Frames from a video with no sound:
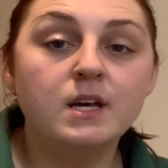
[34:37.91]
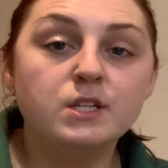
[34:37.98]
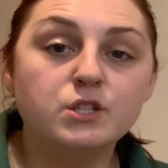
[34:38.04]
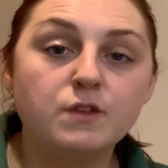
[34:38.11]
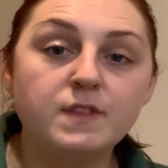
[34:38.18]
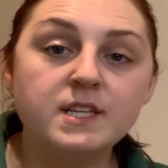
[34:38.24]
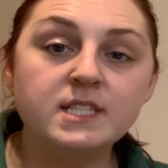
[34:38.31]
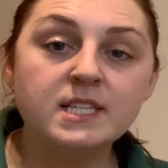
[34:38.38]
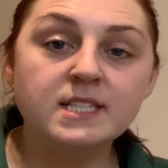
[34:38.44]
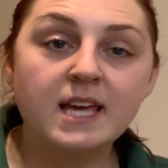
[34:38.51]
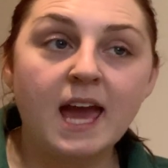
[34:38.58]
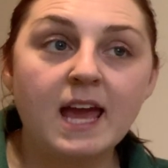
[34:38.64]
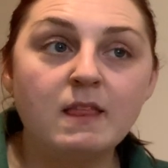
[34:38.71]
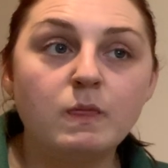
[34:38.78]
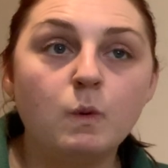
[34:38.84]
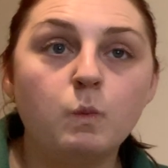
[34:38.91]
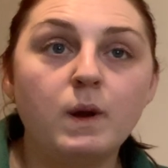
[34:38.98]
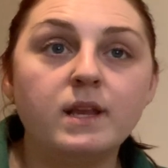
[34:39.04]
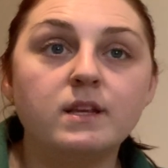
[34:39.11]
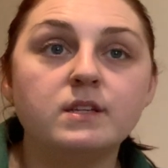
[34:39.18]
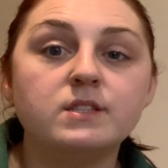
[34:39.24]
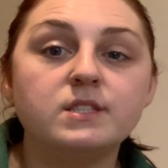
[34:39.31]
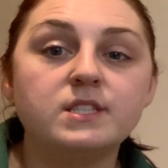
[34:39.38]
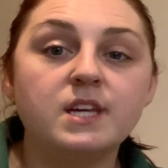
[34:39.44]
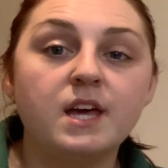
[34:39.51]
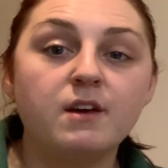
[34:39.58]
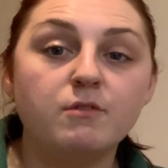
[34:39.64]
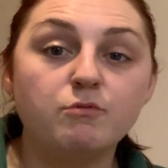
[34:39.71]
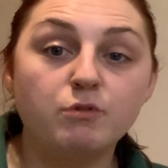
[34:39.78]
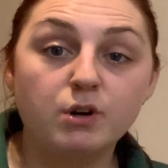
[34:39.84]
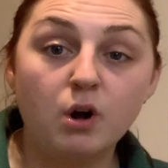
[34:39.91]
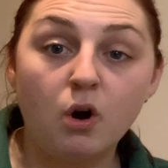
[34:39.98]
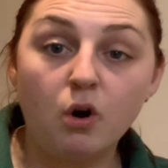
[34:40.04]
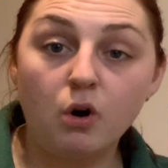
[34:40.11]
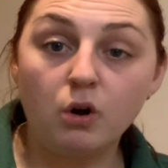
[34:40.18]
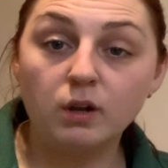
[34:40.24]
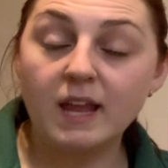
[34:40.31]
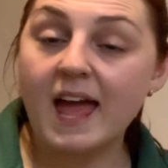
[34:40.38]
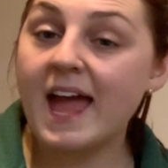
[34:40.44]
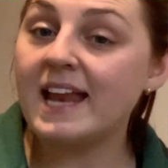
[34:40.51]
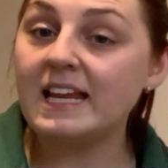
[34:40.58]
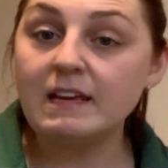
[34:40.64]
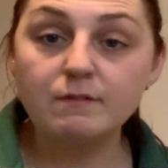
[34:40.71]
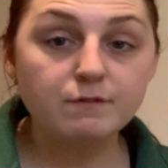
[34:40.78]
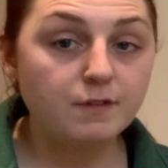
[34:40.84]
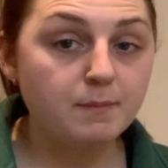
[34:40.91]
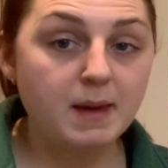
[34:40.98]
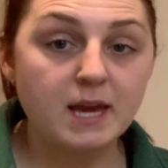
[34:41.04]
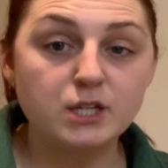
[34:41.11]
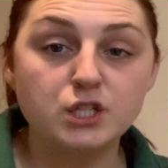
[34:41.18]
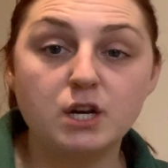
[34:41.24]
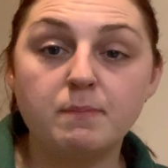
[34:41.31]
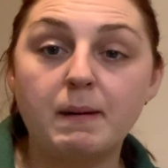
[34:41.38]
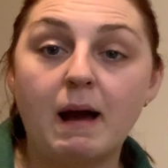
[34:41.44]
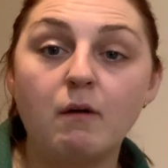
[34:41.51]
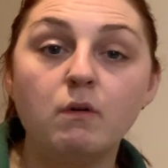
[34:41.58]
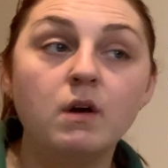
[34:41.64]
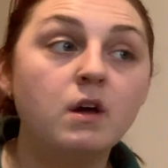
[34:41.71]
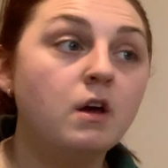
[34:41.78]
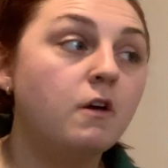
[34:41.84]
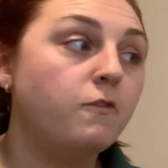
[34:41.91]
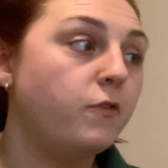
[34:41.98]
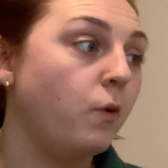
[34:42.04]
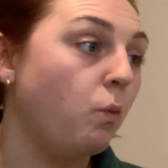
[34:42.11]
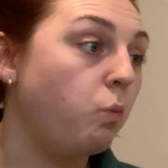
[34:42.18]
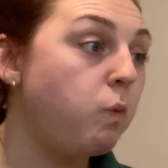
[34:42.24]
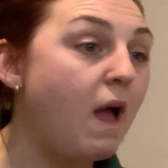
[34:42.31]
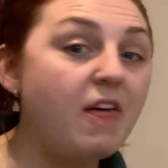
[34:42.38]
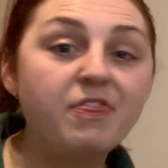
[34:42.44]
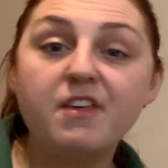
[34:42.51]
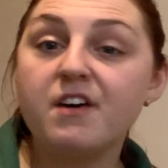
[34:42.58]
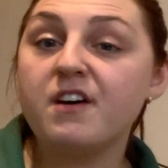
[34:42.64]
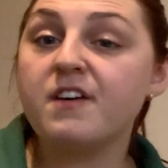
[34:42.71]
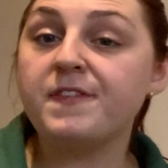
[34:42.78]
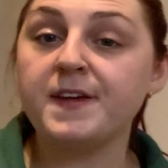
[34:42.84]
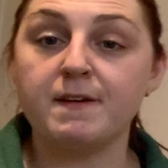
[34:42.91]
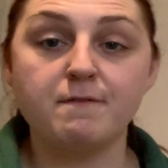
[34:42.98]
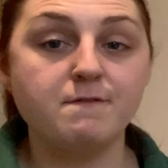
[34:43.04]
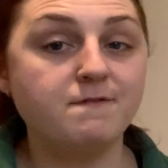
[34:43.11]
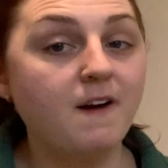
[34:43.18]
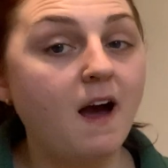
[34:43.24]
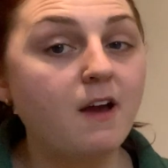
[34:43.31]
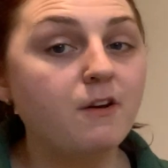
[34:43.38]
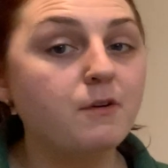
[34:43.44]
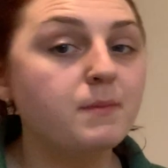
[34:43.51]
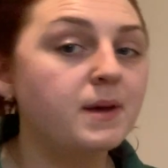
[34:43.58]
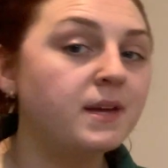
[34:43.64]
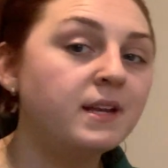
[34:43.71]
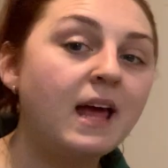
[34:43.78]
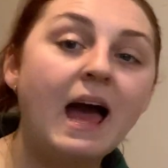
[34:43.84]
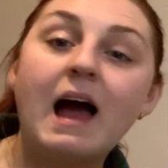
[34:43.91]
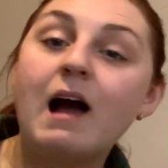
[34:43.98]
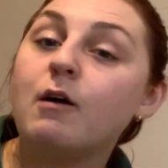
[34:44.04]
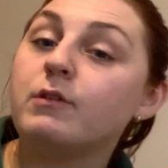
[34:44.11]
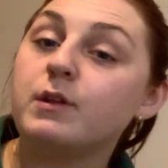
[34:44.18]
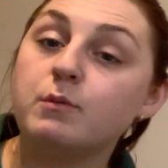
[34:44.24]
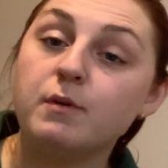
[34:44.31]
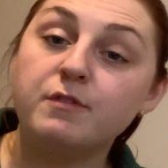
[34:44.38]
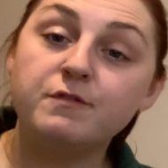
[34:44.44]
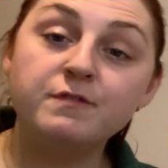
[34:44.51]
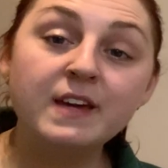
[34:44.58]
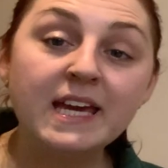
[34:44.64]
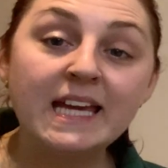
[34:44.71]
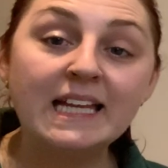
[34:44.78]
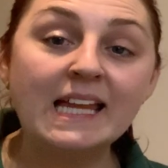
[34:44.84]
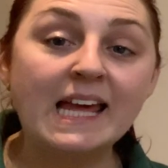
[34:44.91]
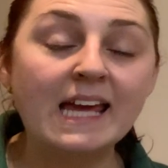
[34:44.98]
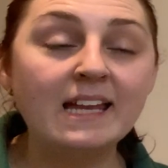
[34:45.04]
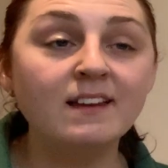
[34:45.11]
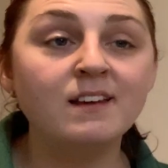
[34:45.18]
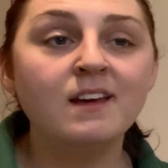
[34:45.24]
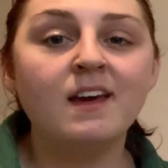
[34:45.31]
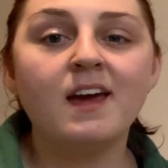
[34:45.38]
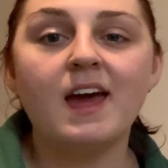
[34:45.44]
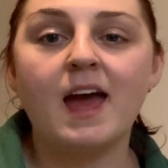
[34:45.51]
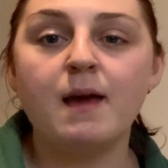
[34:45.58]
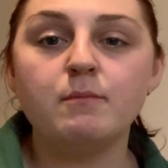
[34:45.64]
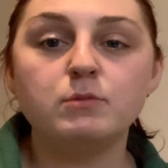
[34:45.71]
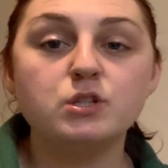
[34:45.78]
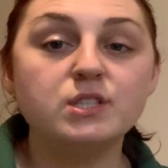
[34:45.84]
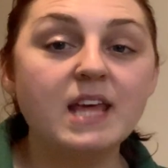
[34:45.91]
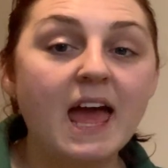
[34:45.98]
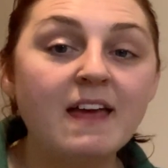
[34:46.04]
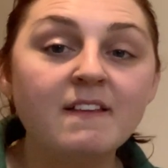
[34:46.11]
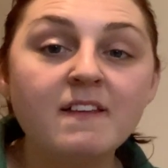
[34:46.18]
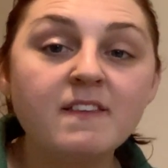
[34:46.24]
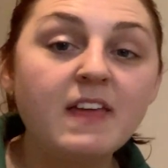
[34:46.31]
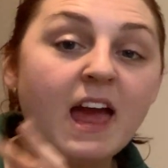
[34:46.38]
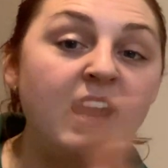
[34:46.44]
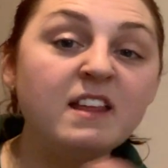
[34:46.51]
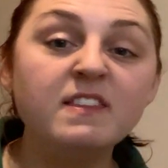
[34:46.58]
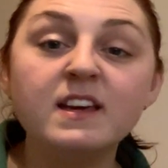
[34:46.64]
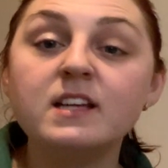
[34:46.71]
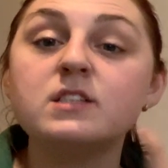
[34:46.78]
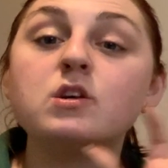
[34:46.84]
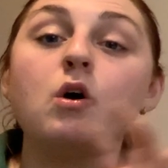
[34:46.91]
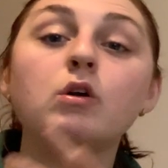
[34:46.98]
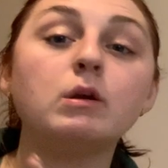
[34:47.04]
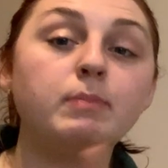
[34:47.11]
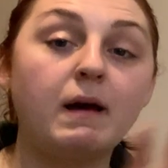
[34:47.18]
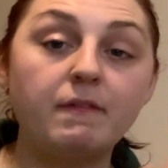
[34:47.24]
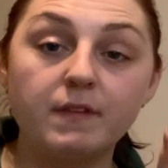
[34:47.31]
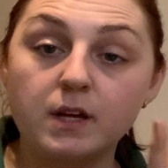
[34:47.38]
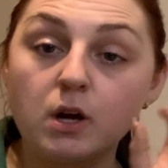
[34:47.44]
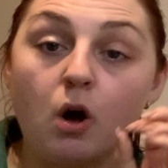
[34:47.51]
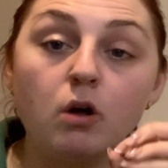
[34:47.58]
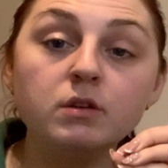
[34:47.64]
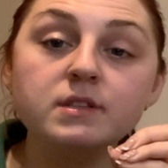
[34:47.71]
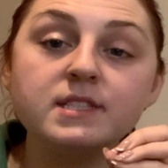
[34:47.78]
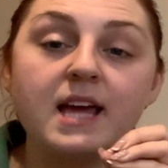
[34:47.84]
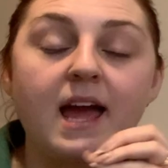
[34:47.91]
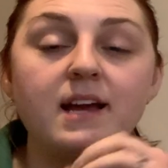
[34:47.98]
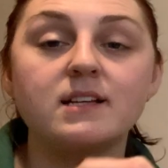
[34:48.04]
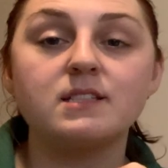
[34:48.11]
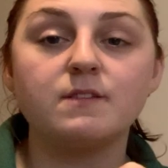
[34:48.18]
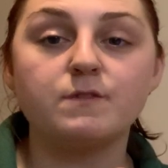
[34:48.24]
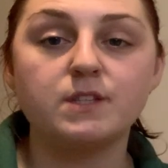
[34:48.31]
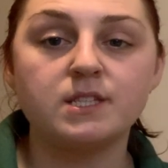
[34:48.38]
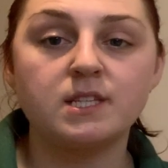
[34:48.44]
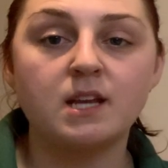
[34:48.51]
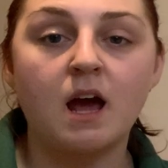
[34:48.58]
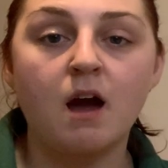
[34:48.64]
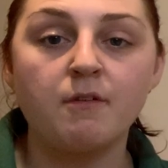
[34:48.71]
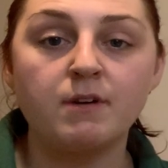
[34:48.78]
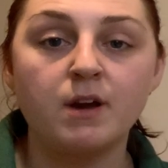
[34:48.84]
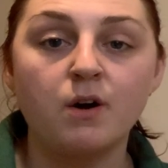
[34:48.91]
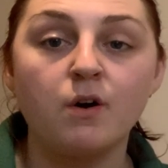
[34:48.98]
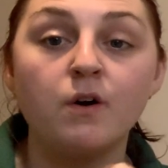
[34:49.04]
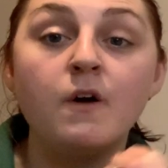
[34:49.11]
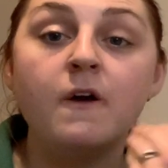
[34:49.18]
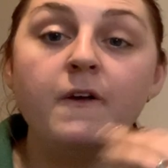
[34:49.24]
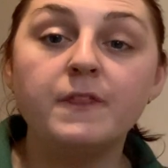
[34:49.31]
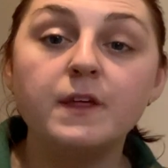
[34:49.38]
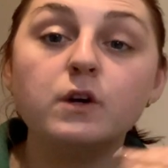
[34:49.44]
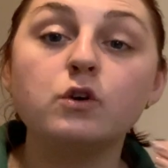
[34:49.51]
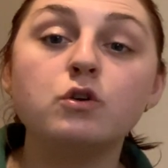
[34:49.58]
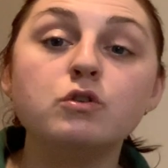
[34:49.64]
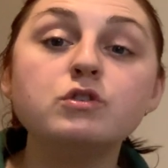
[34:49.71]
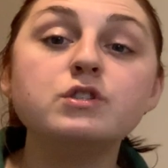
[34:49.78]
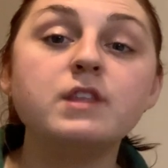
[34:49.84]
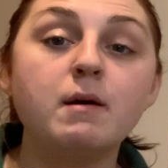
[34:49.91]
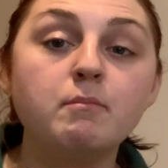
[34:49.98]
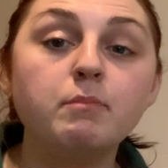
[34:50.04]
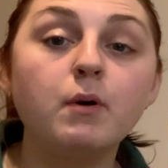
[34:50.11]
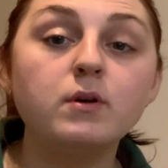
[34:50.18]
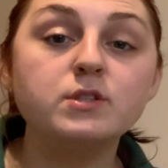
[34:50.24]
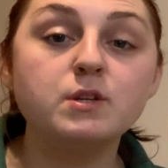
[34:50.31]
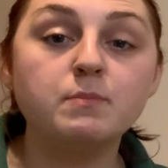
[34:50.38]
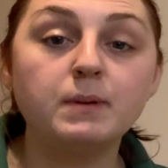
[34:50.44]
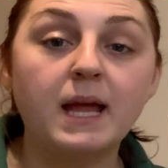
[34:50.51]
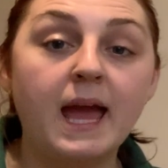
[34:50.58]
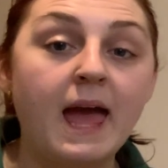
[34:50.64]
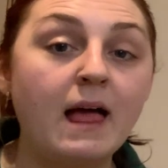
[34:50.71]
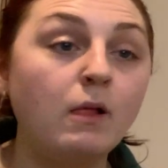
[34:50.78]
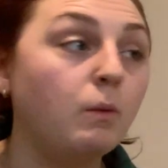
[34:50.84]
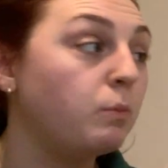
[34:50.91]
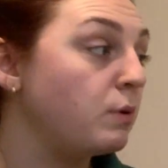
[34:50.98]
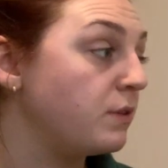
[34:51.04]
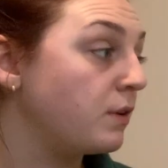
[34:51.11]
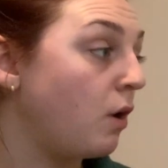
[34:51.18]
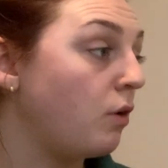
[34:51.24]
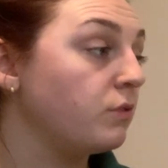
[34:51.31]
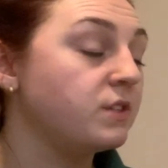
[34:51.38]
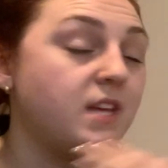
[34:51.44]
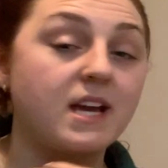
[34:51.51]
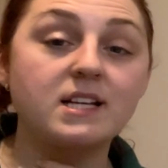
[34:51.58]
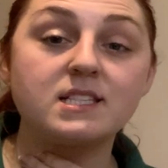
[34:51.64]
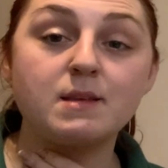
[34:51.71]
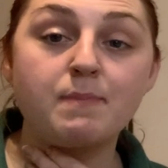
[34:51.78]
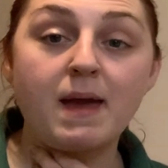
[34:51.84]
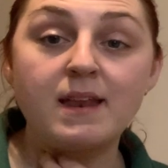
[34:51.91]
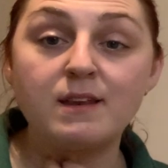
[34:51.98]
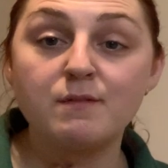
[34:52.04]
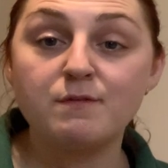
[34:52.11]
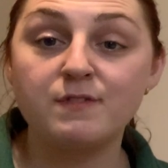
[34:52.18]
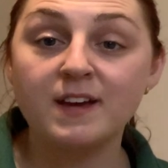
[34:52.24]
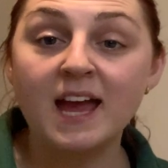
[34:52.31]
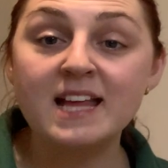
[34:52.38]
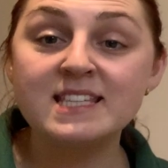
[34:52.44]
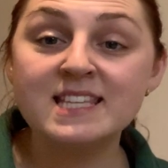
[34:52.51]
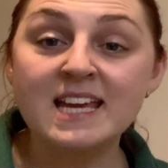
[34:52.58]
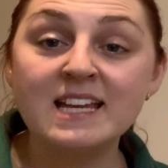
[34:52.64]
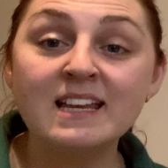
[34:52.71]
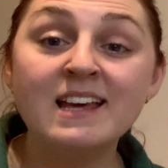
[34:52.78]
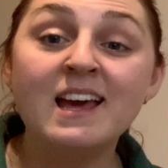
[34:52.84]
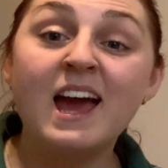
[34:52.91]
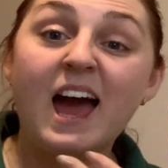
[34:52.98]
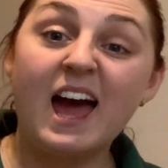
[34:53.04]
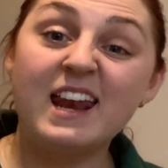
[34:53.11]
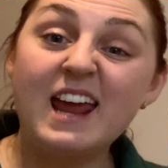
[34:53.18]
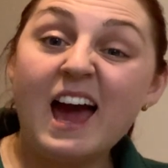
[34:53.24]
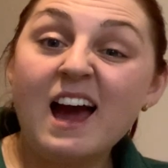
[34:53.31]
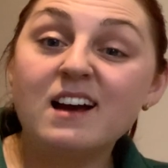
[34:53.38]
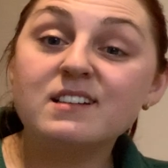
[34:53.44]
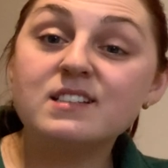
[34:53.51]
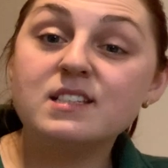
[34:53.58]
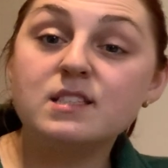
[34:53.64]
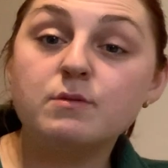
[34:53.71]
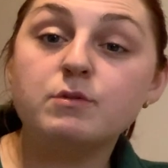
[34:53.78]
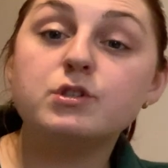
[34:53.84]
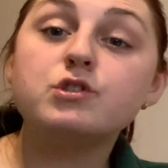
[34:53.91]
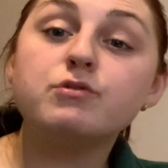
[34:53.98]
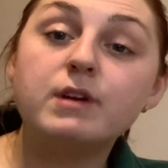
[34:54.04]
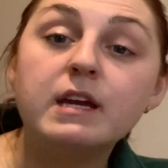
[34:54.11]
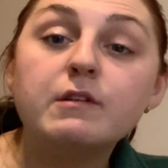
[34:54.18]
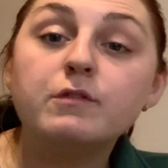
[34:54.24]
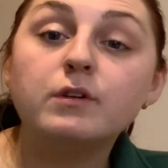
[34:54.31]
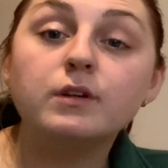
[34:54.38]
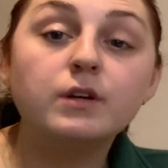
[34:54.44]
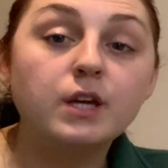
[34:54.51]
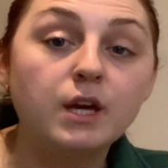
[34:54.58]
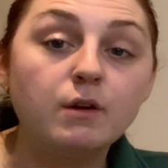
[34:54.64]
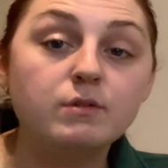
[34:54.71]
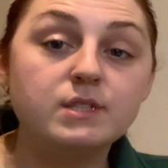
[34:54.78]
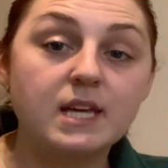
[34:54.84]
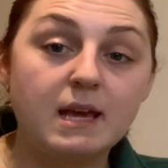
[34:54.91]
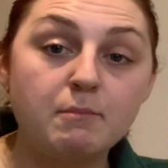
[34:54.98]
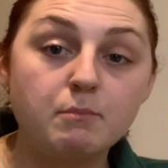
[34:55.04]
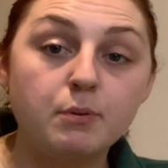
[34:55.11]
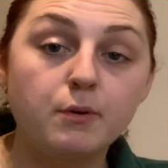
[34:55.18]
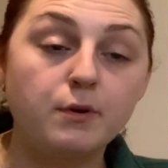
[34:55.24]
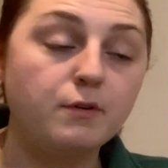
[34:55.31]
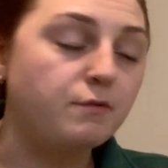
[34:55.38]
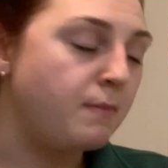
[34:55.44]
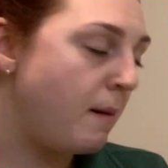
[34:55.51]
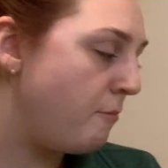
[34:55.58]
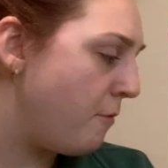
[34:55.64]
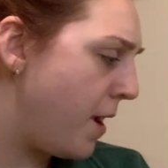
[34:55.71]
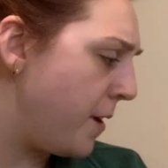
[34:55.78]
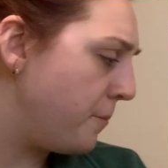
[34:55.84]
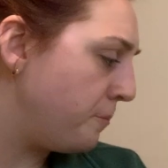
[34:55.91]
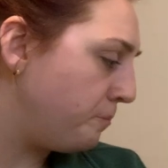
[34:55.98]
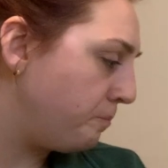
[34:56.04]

So this is getting the witness to recall any information about the weather, the environment, how they were feeling, and just anything at all about the context of the scenario that could then possibly help with context-dependent forgetting and act as a retrieval cue to improve memory.